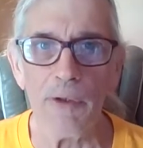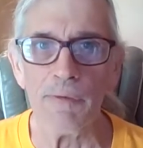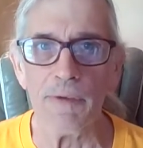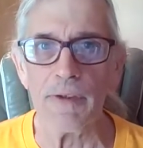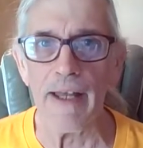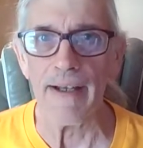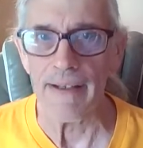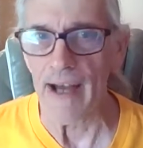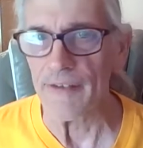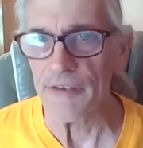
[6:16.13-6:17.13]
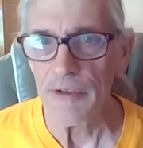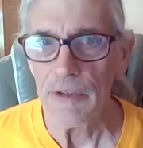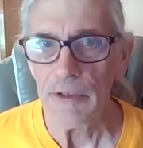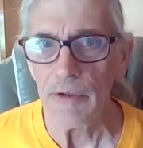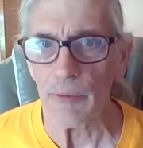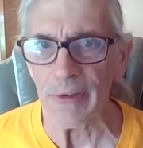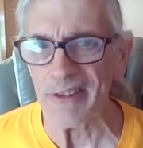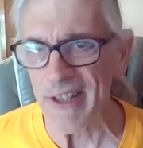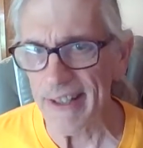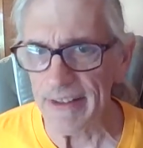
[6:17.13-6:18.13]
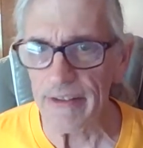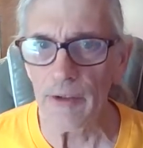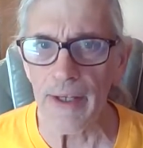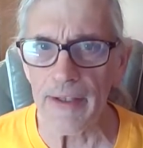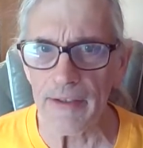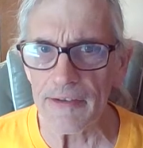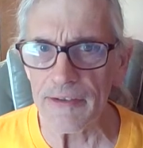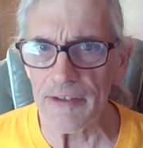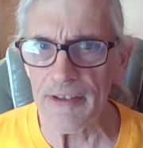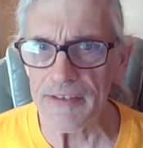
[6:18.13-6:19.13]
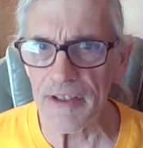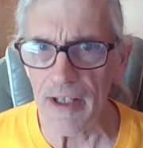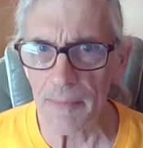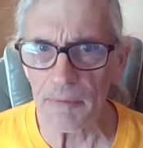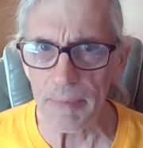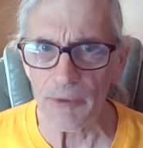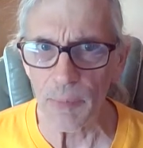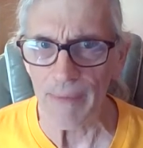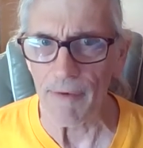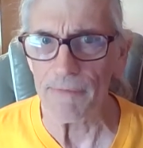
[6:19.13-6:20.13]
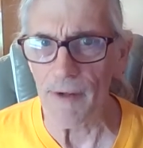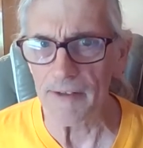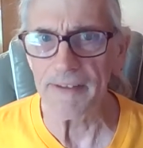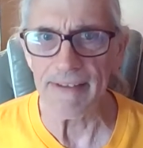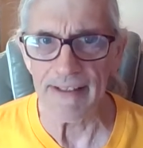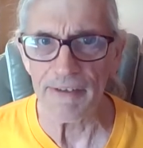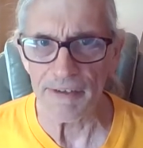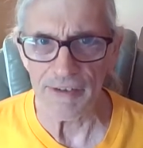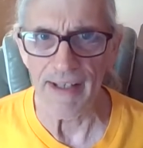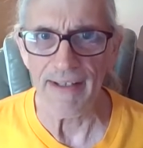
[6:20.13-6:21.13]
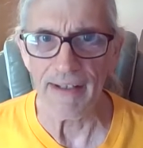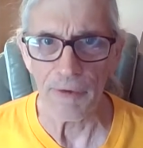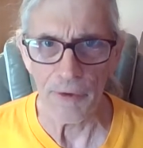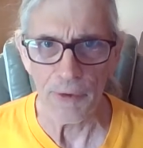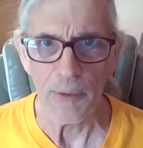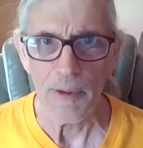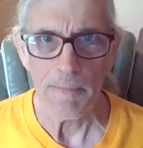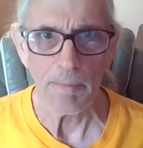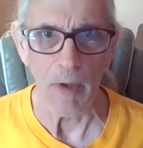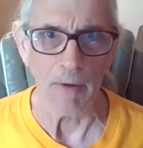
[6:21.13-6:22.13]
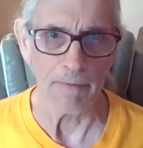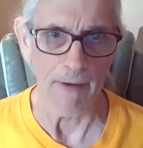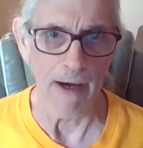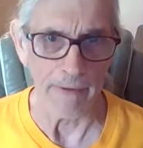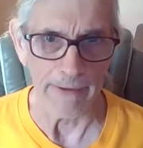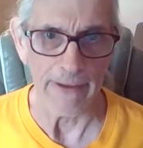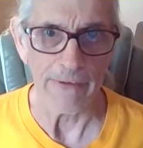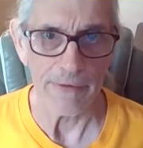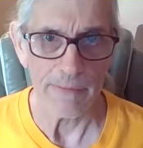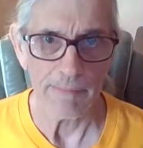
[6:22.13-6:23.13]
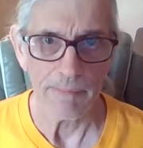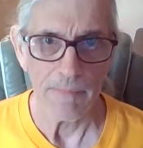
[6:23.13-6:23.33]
You feel like God's rejecting you. And this comes because we have a faulty understanding of who our Father is.